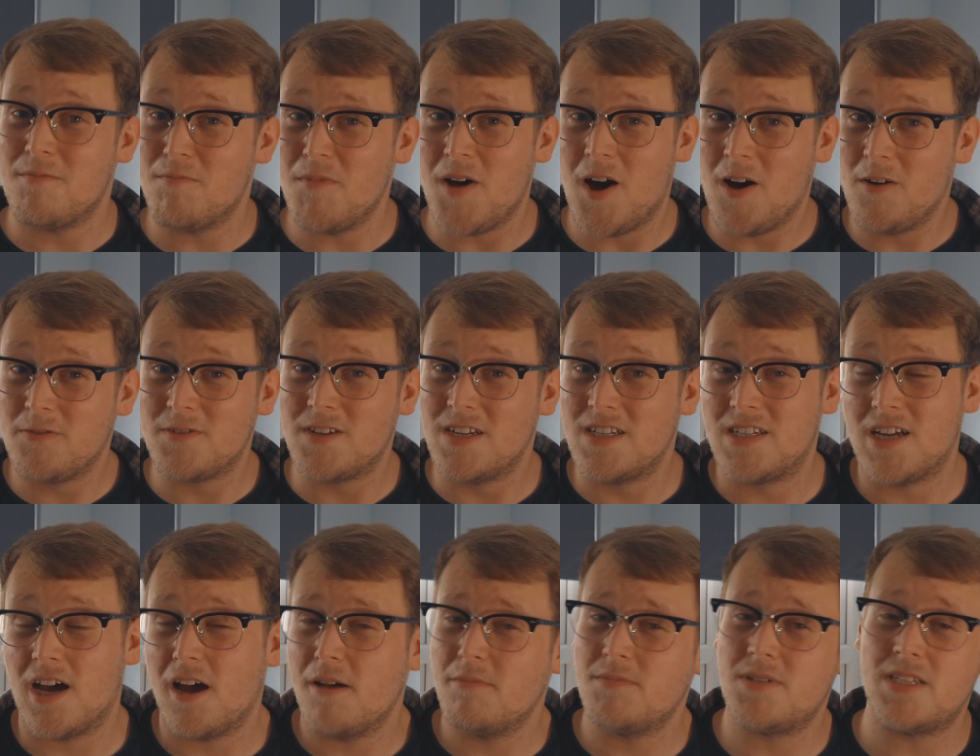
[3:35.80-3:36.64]

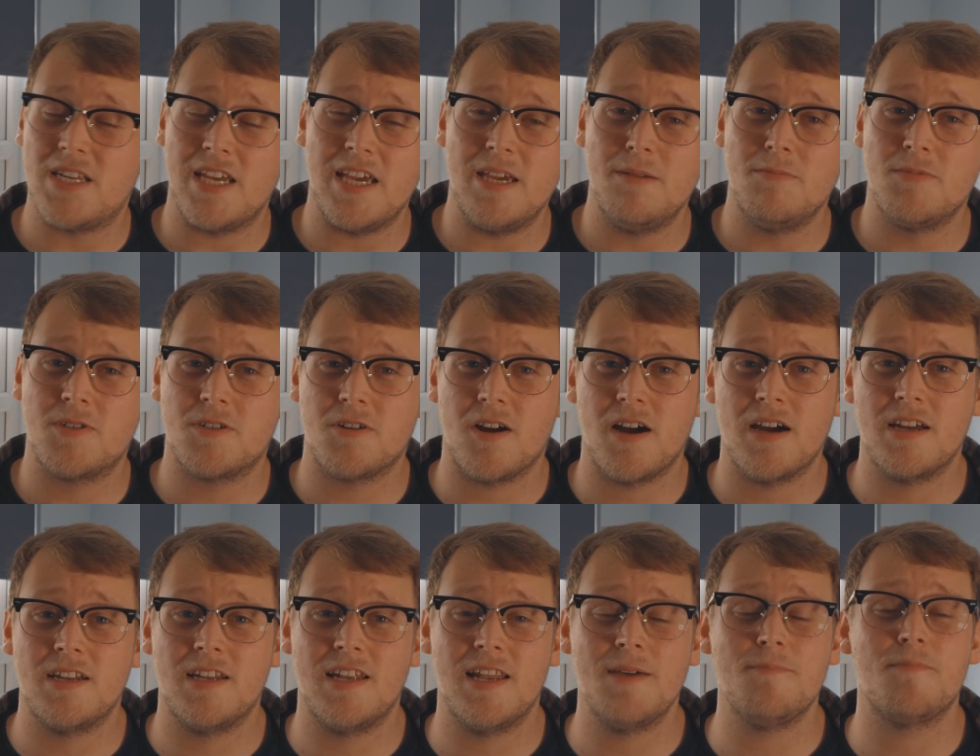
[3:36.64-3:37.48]
oftentimes teams try
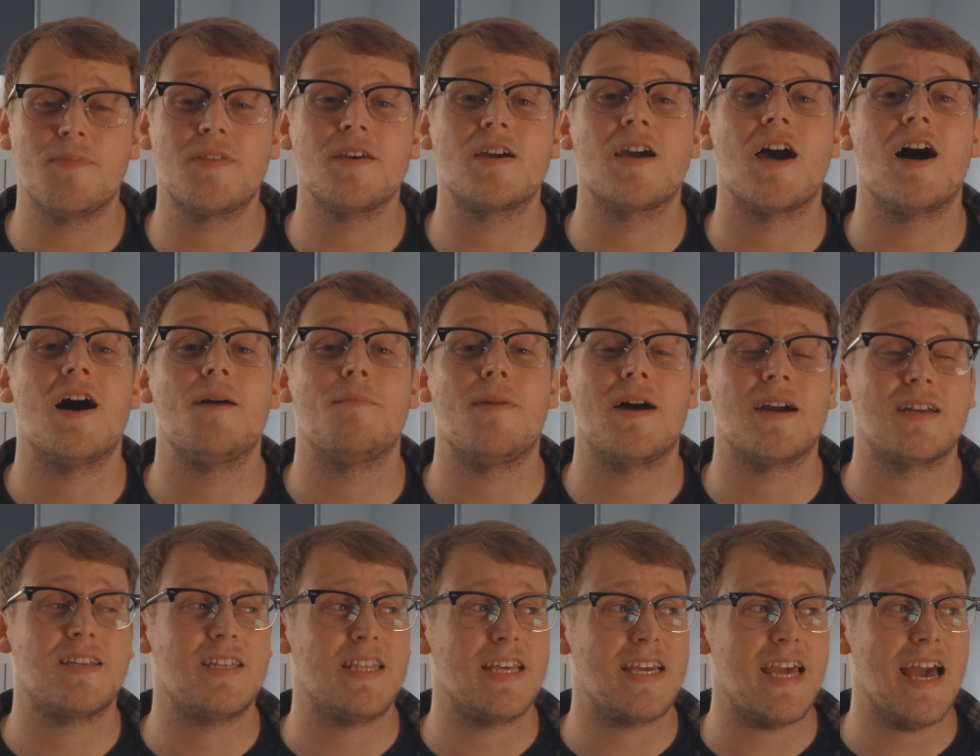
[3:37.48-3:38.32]
and limp the car
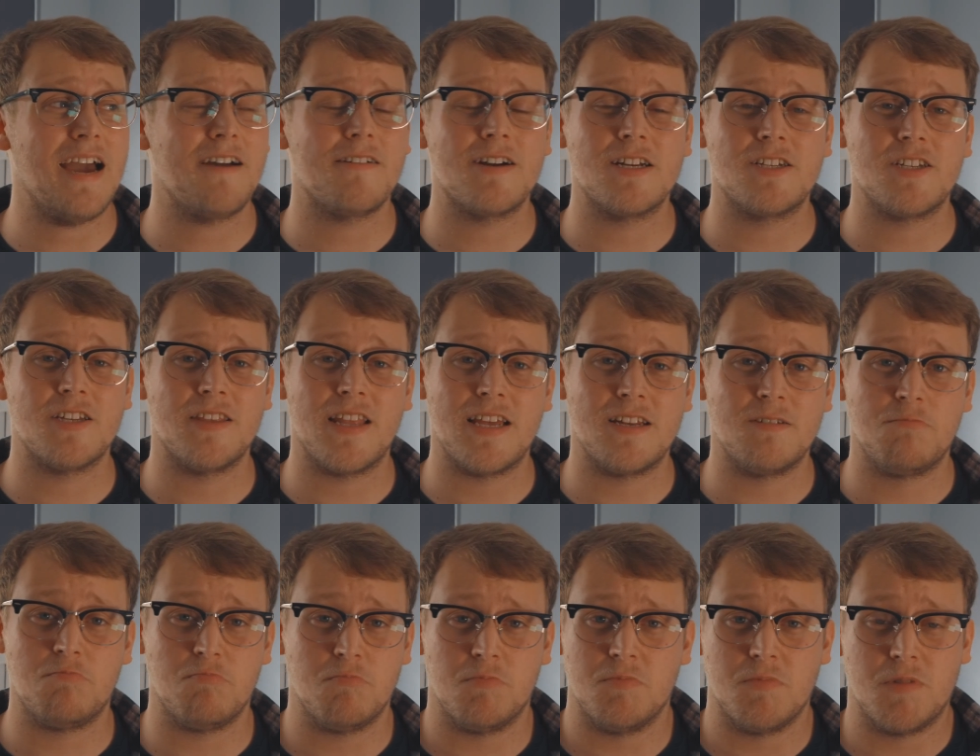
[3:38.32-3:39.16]
back to the garage and
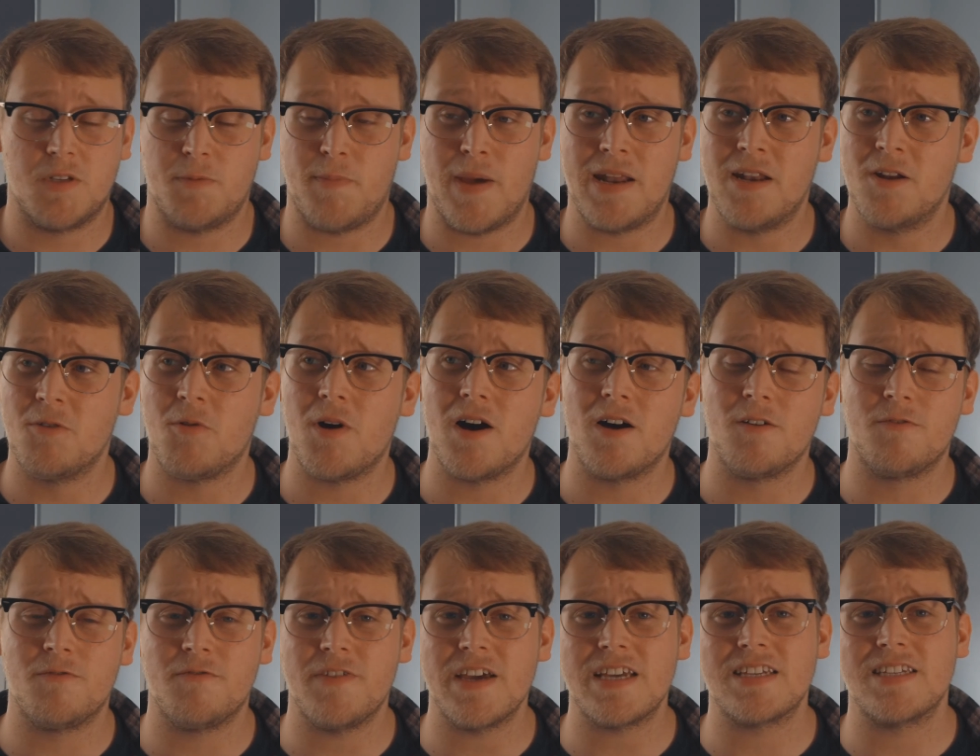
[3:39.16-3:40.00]
then spend a while
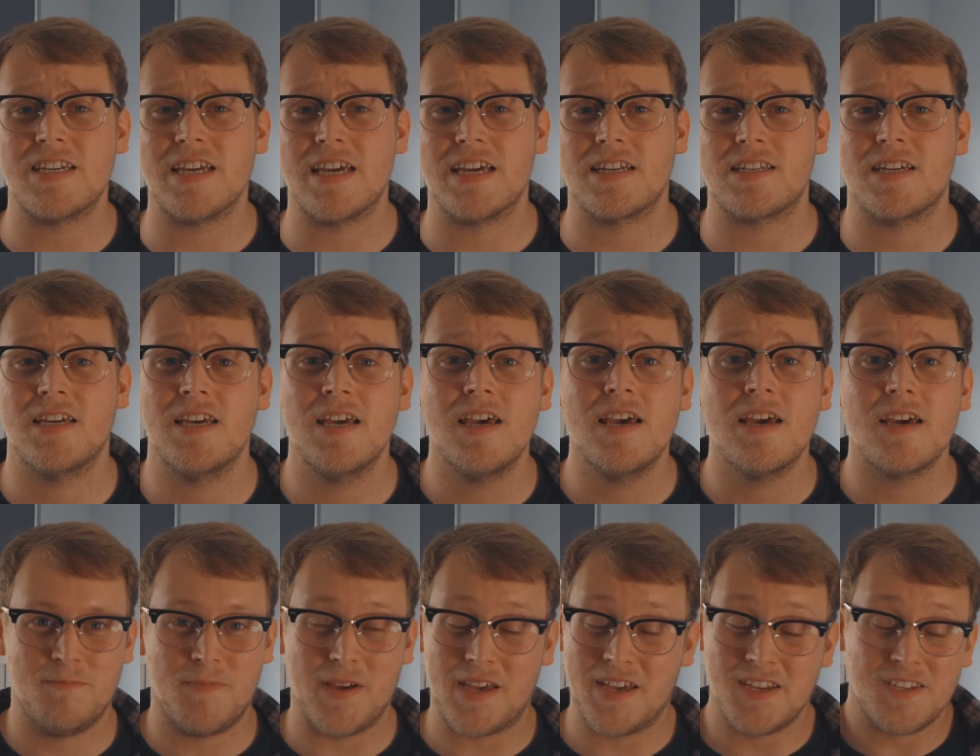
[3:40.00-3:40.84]
fixing it,
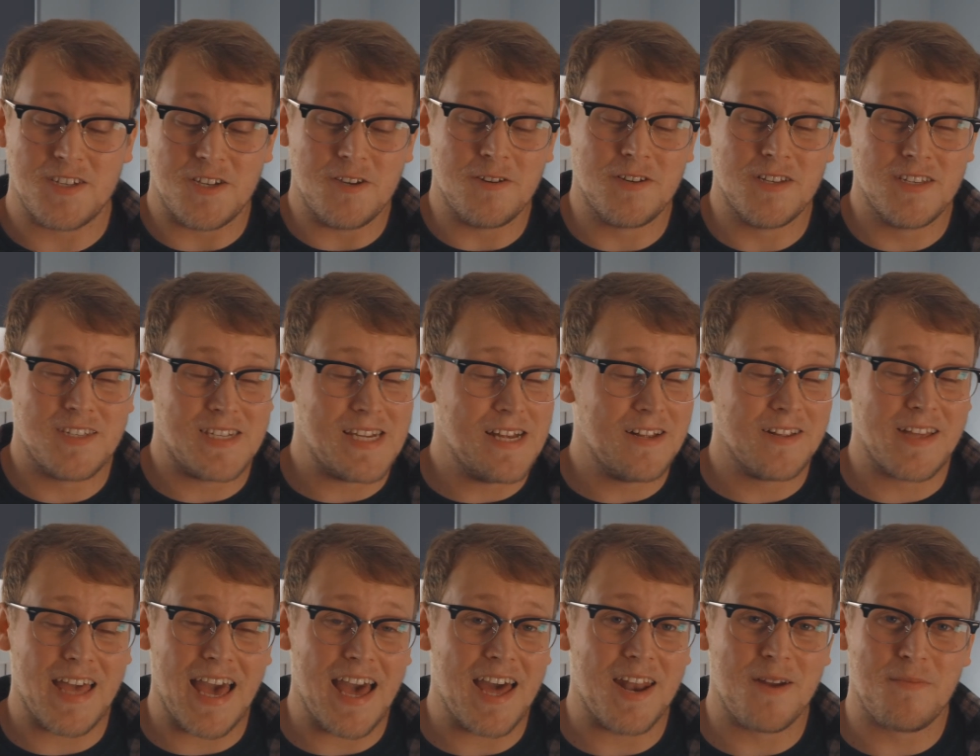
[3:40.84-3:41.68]
because you can still
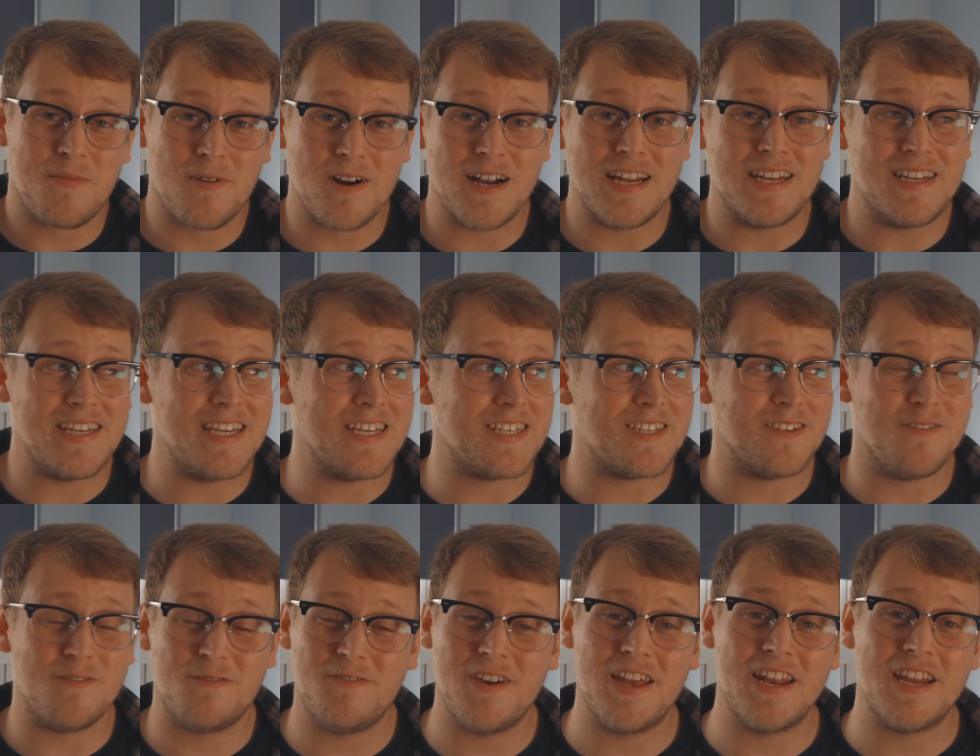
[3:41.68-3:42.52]
get a pretty
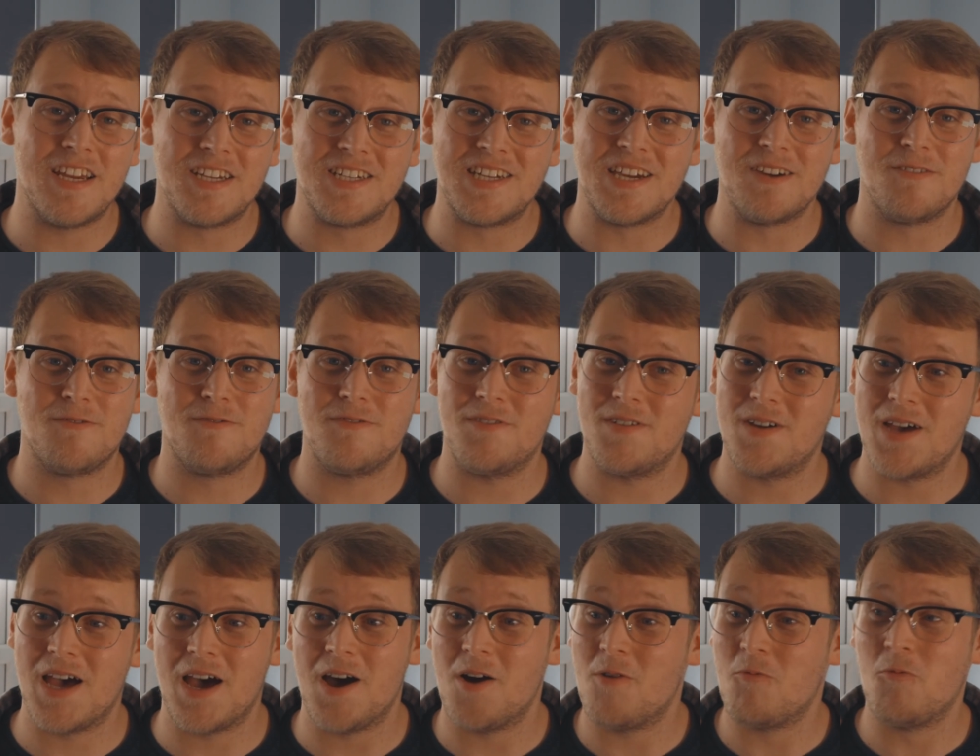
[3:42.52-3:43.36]
decent finish if
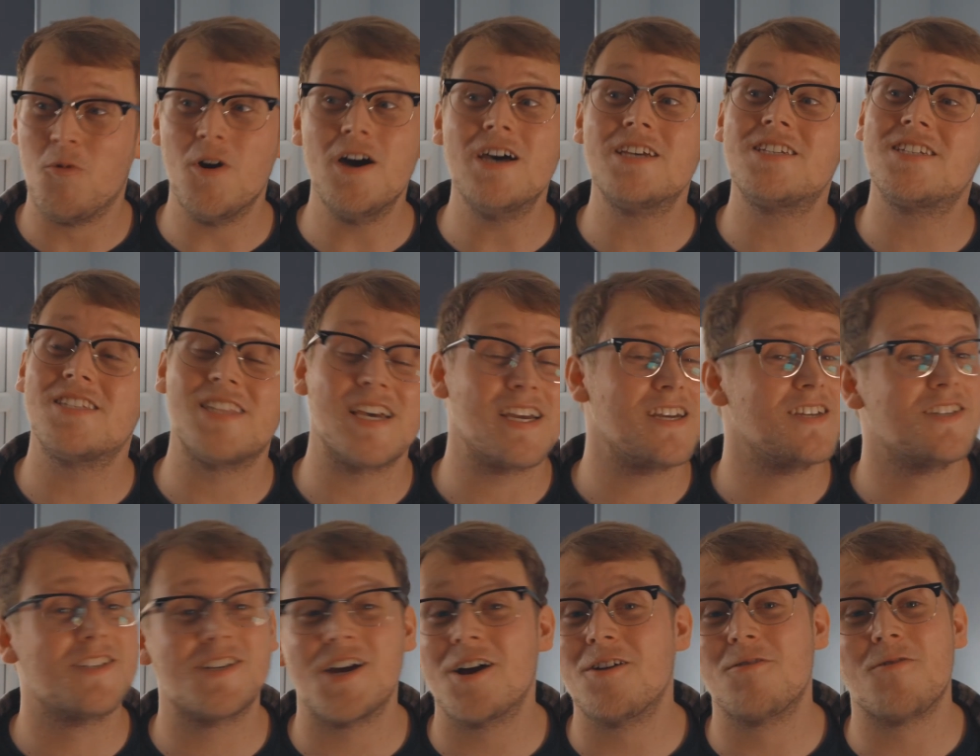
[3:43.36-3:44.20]
worse
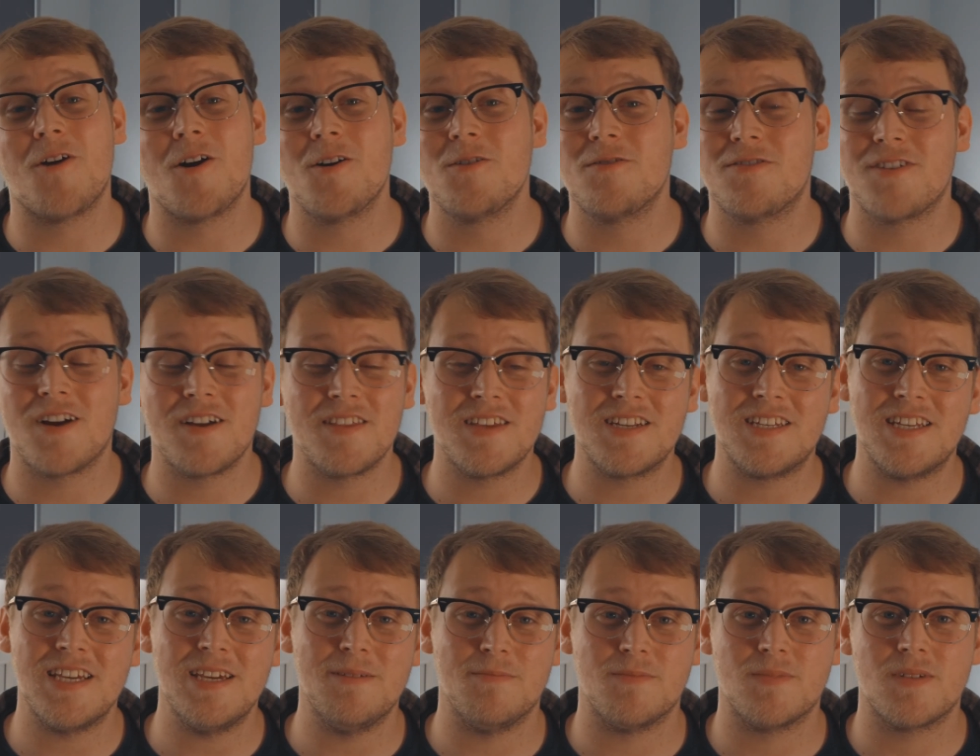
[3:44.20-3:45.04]
things go wrong for other
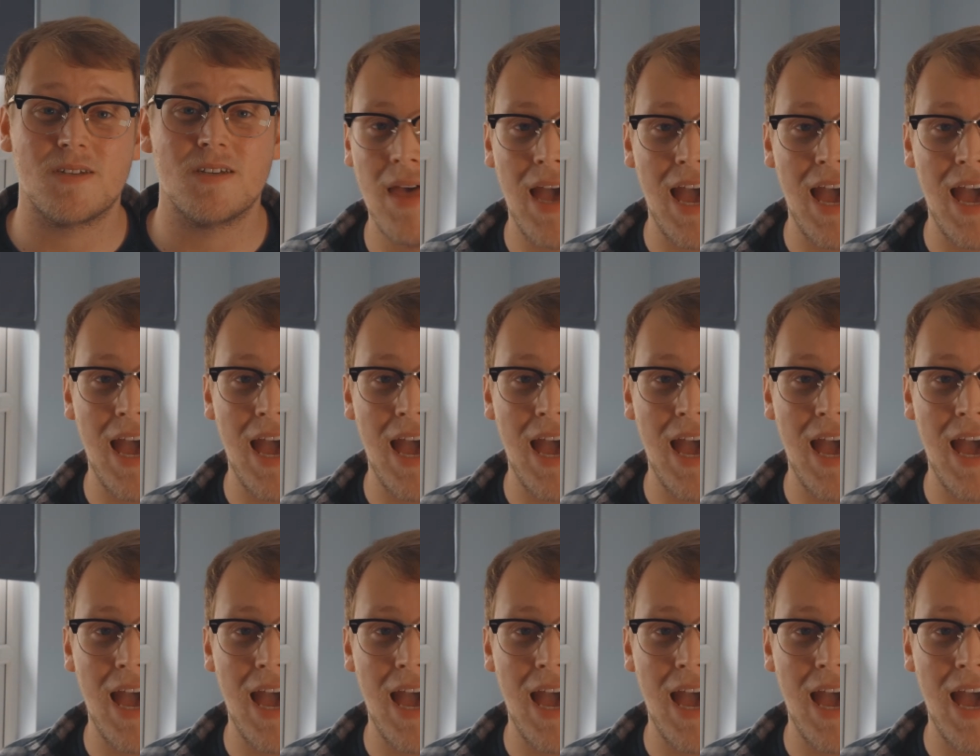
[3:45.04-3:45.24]
teams.